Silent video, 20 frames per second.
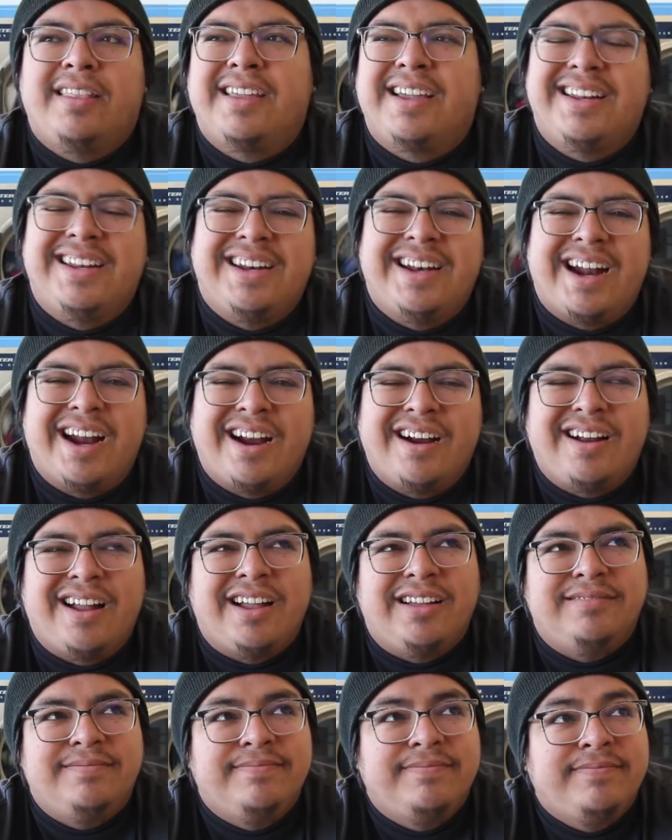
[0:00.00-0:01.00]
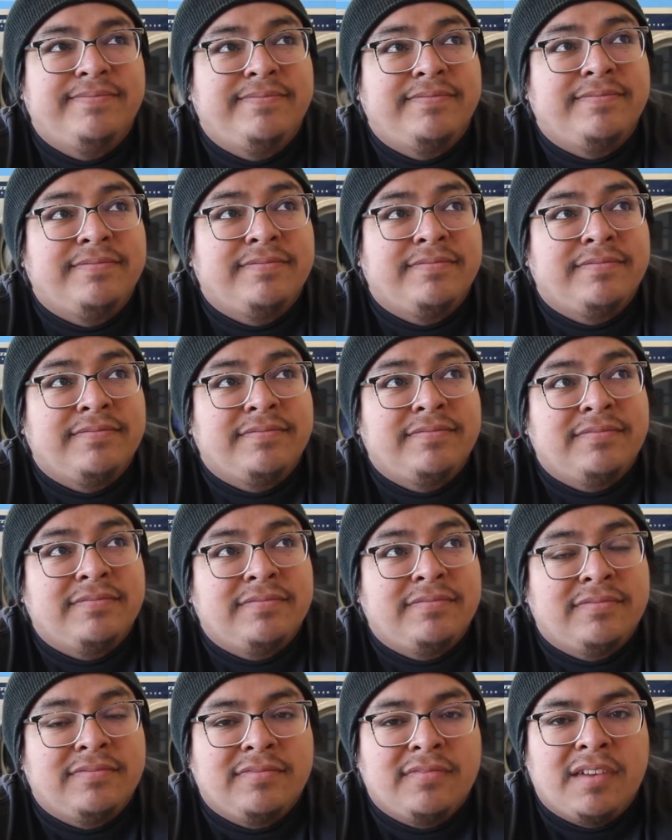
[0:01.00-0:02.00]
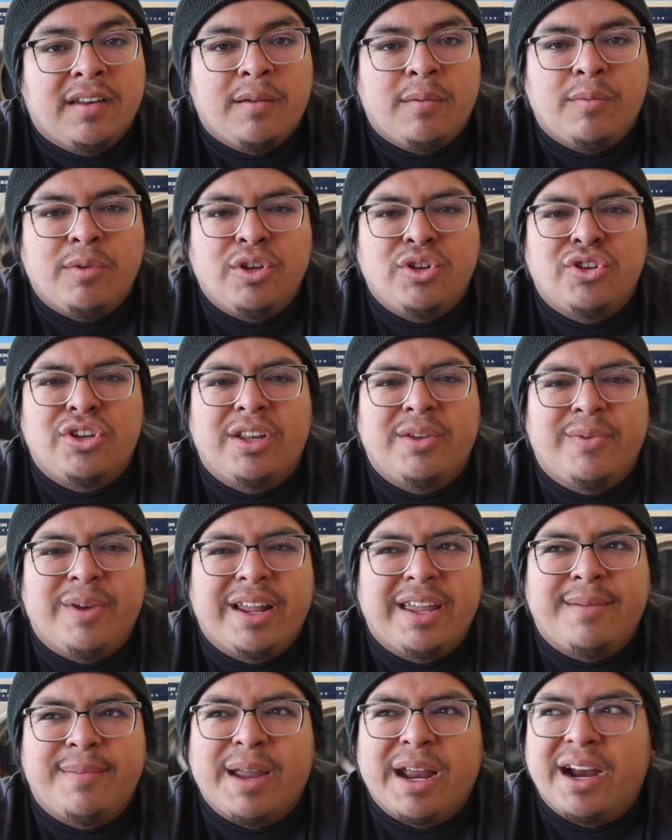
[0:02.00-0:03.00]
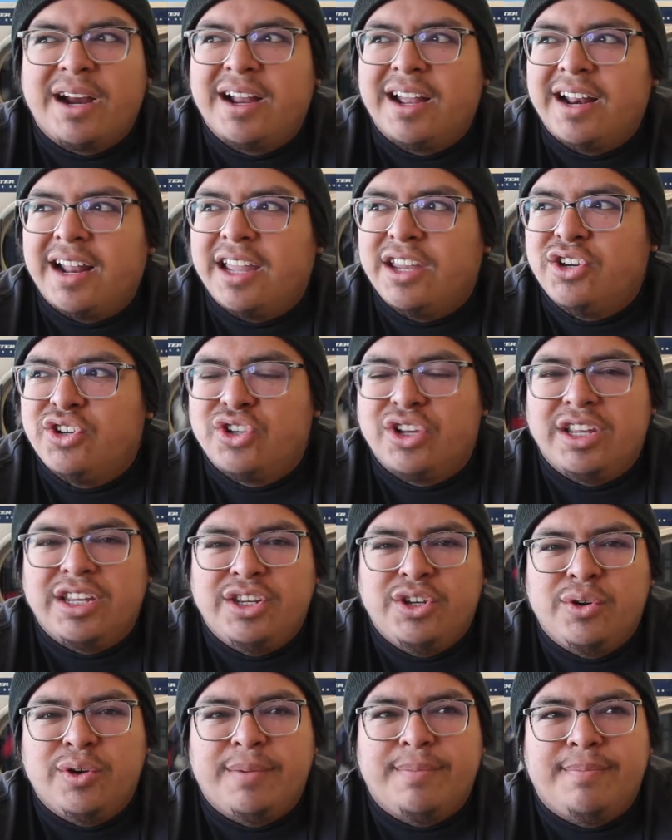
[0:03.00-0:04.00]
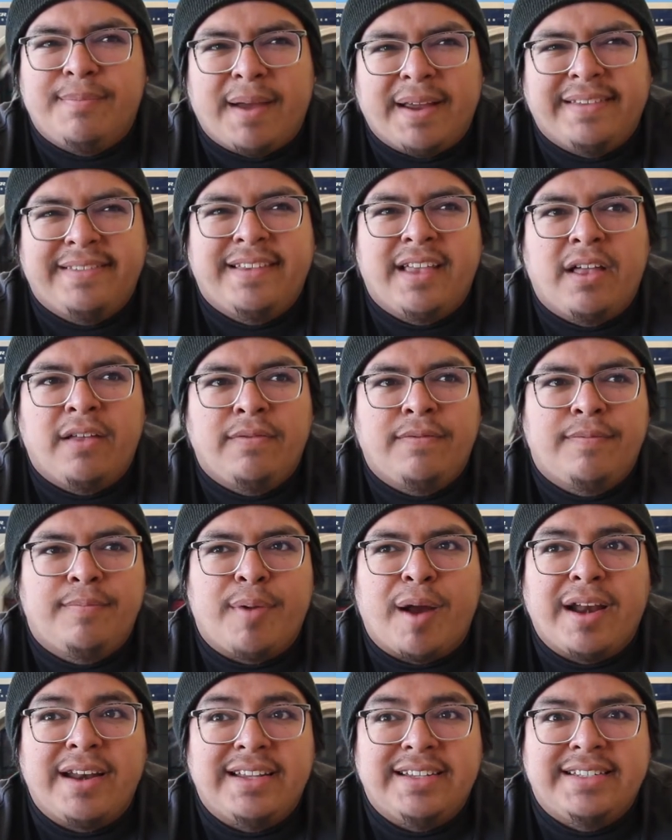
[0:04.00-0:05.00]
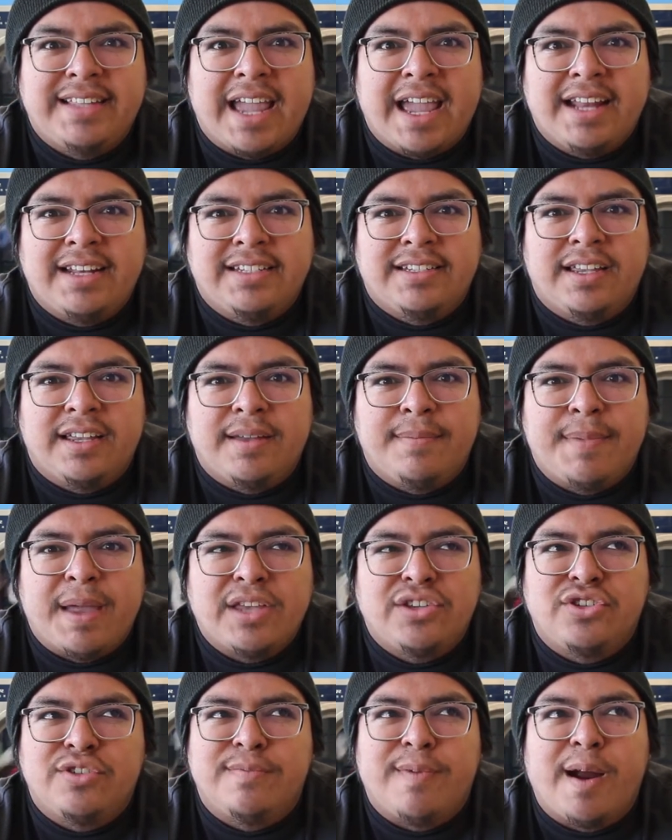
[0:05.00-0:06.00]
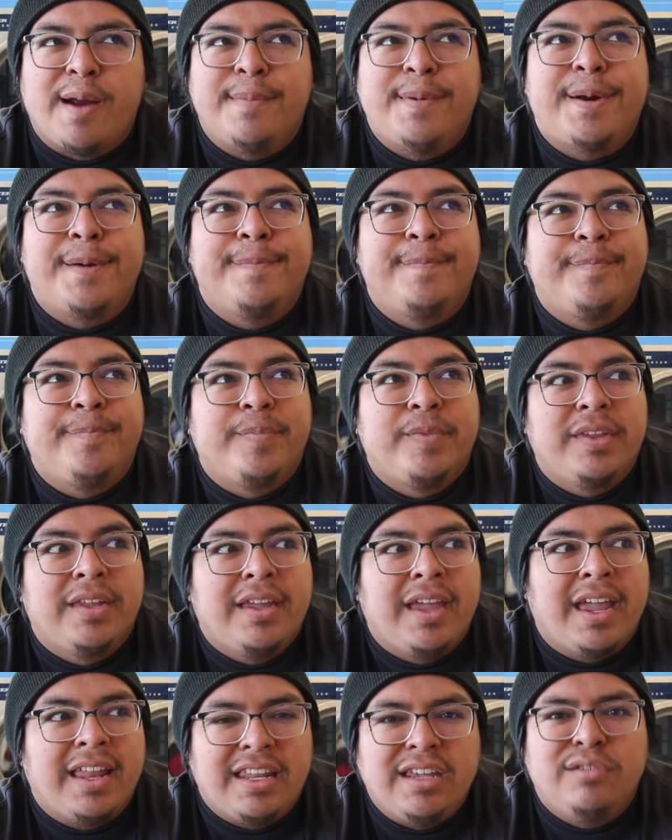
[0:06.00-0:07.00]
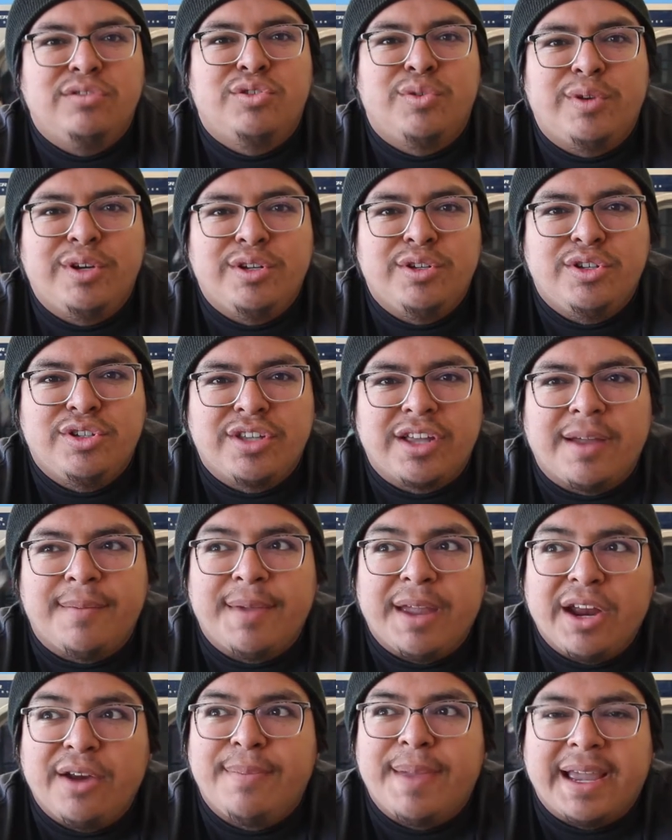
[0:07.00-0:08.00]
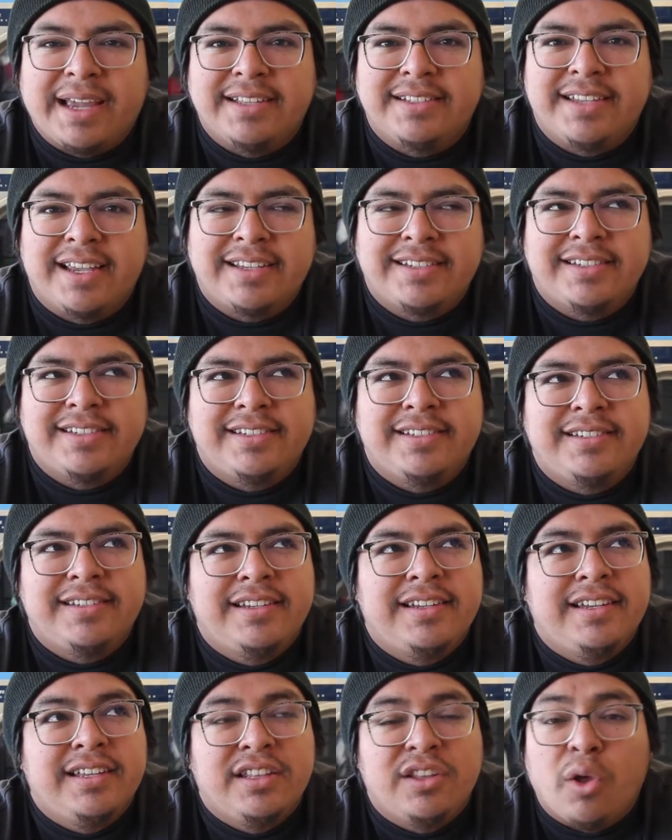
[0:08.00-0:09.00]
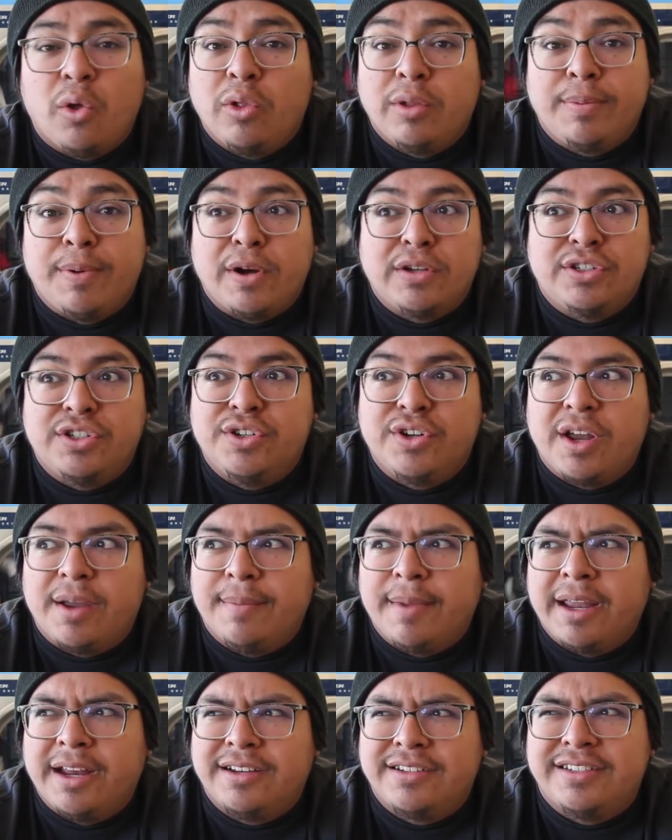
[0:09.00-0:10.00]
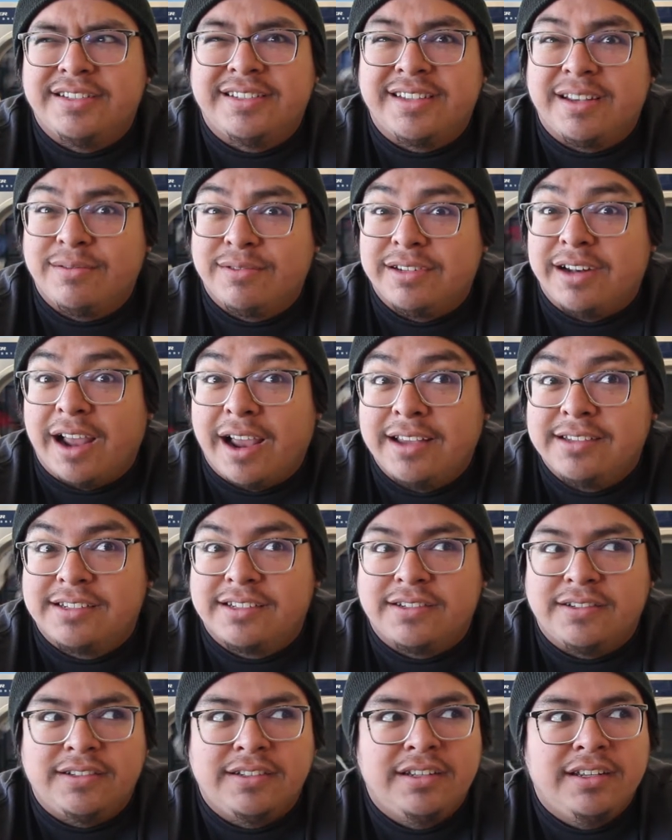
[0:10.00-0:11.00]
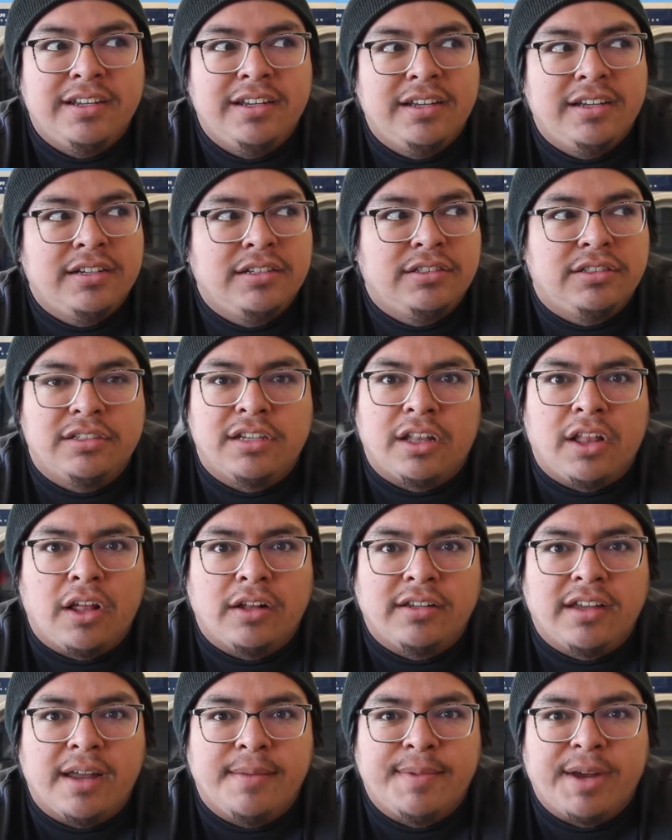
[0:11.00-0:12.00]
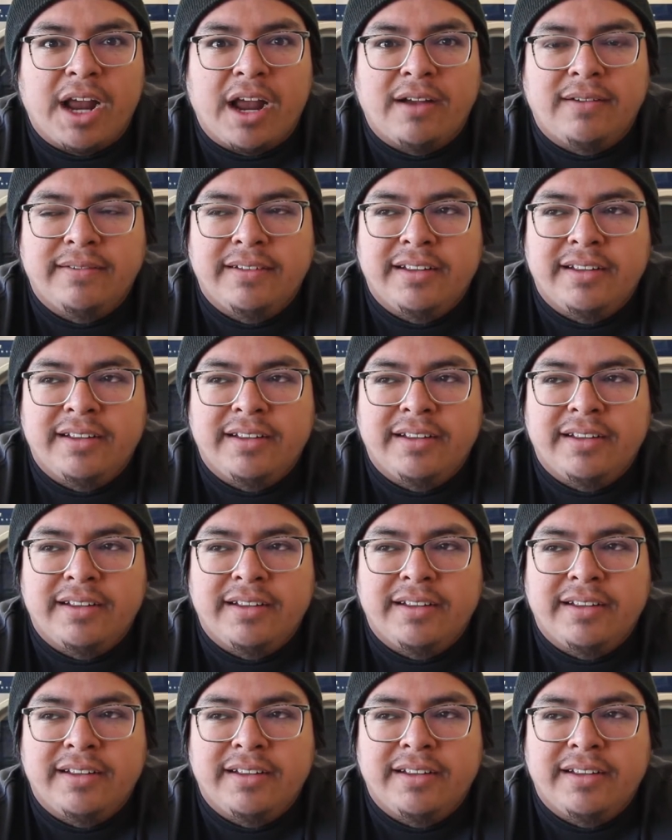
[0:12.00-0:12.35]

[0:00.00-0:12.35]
think I need a haircut. Usually when I get my haircut, I usually do it myself. Brandy's dad is a master barber, and he was the one who used to cut my hair back in Texas. The only person who cut my hair since I was in high school, which is a long time ago.